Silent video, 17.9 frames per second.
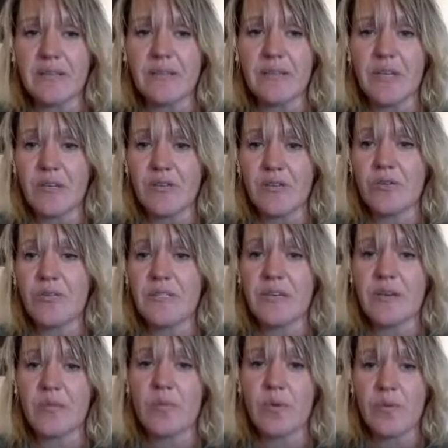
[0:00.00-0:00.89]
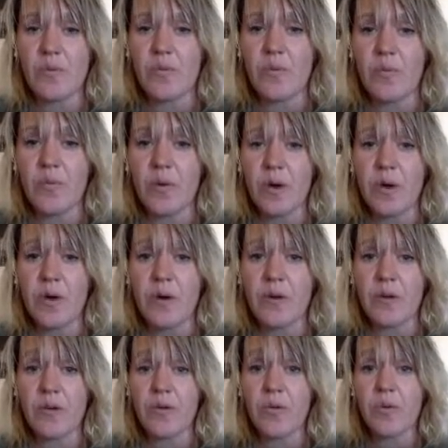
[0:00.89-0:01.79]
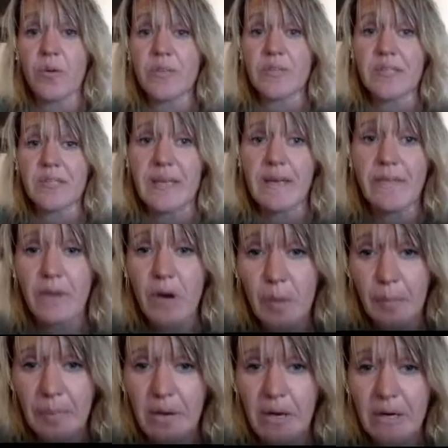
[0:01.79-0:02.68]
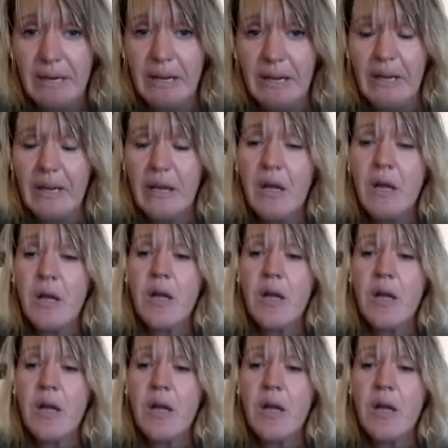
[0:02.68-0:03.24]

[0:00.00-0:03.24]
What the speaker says: like you said, we are going to give up on it.